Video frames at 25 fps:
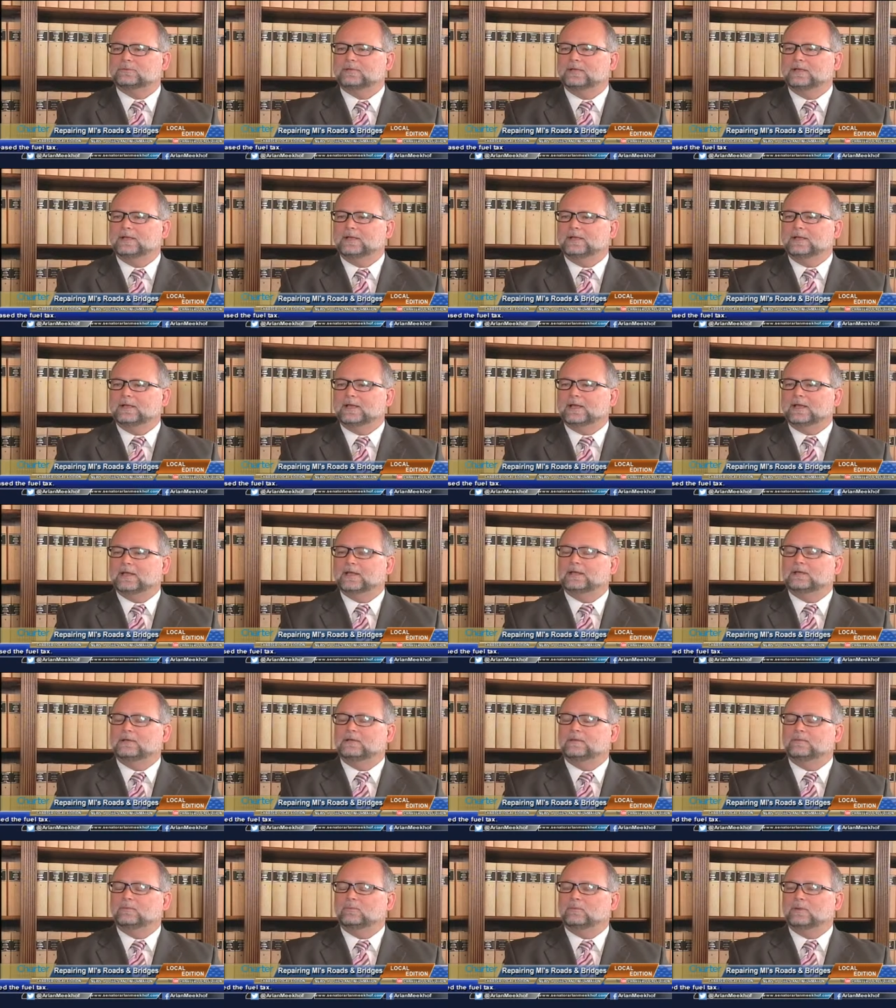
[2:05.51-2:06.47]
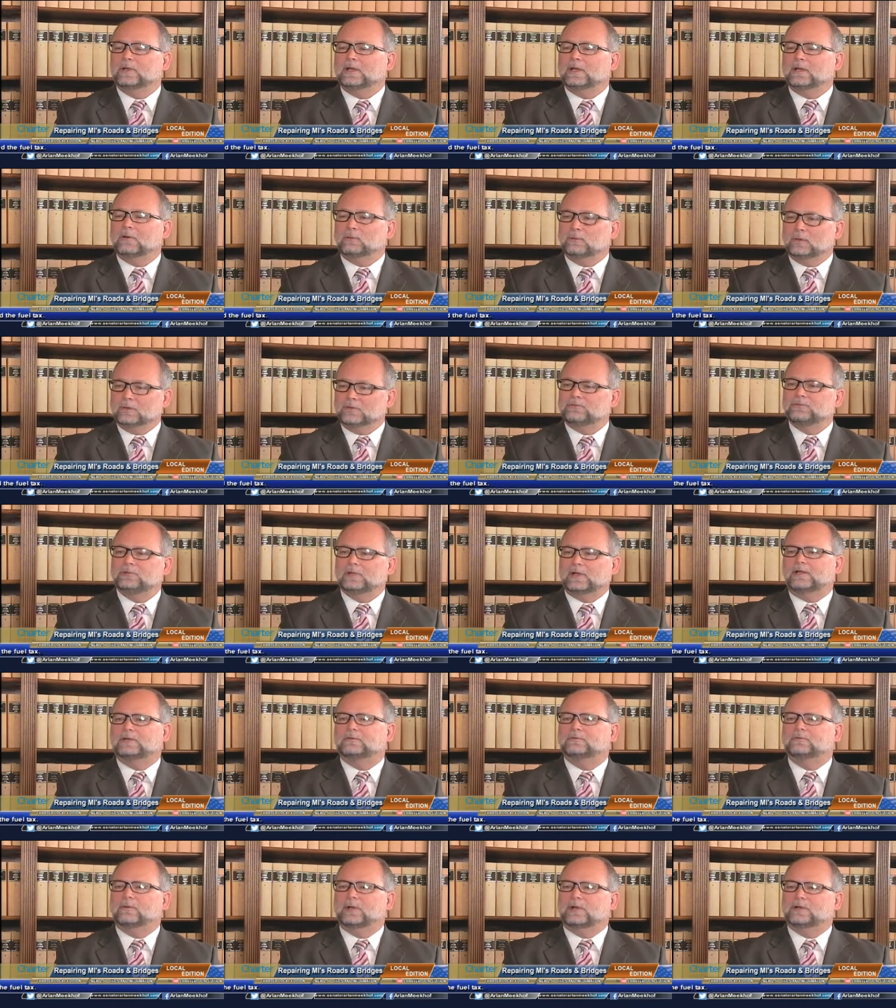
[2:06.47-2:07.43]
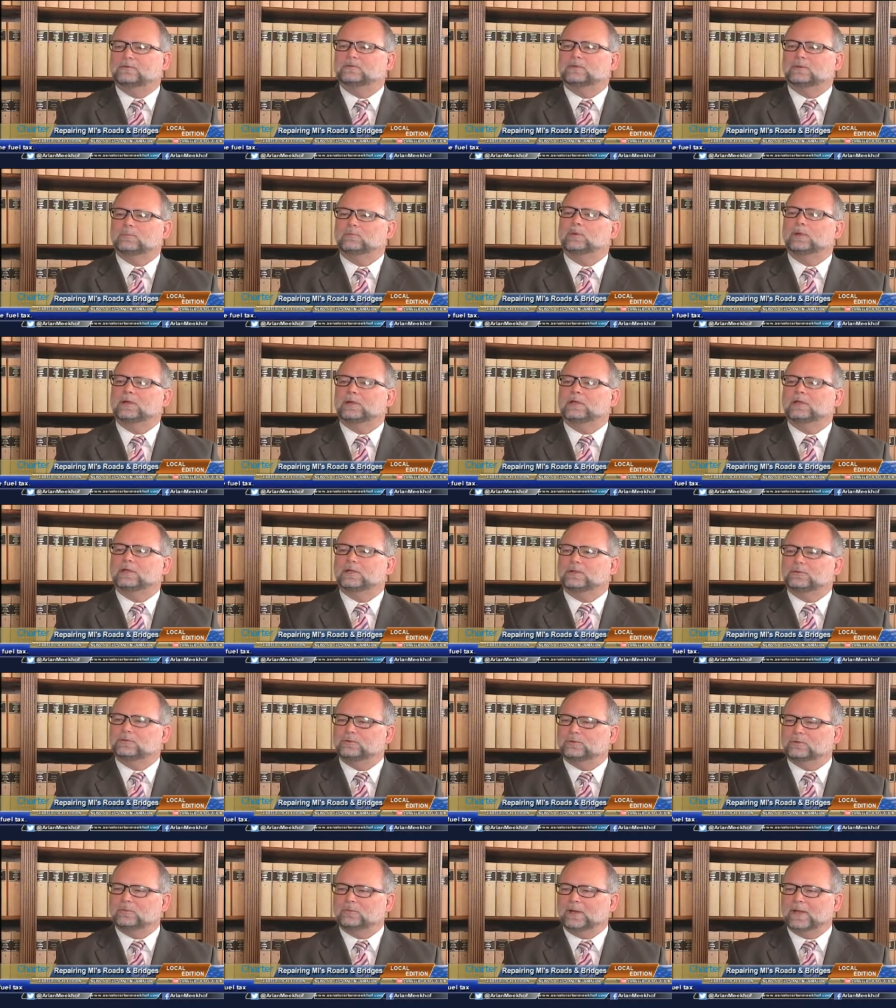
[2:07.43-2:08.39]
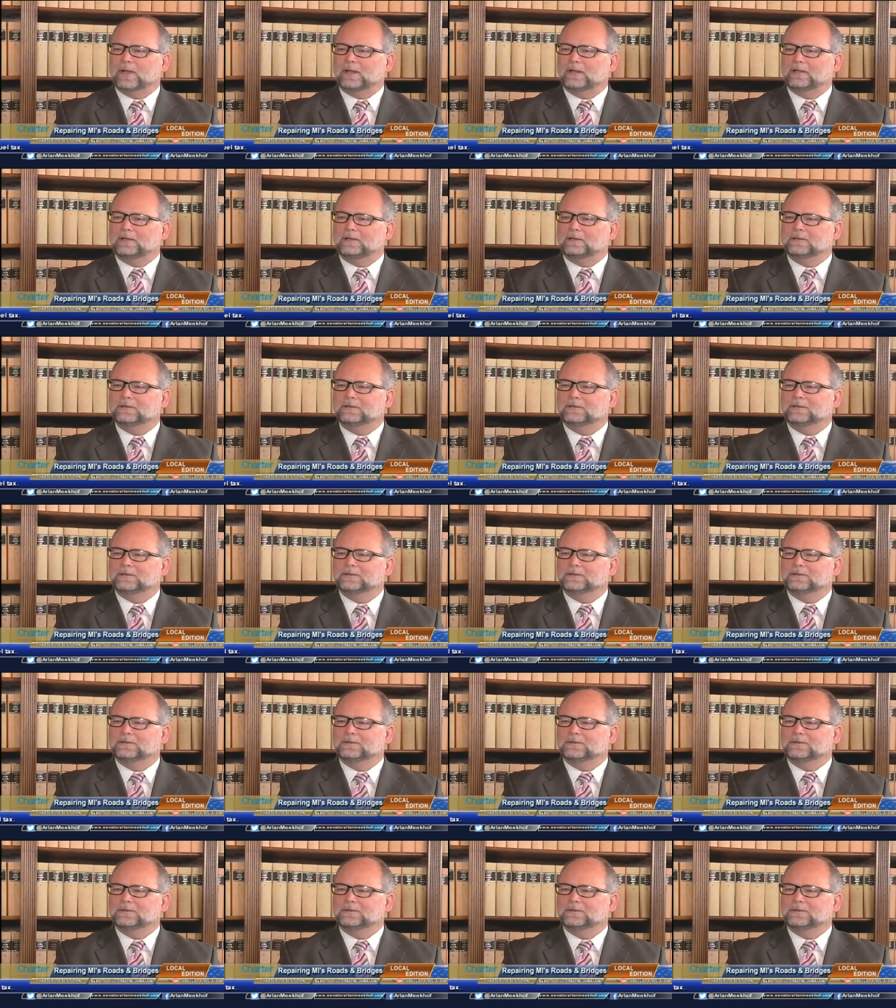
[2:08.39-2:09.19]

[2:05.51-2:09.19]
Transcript: Mm. And we got criticized for actually bringing it to the ballot. Huh.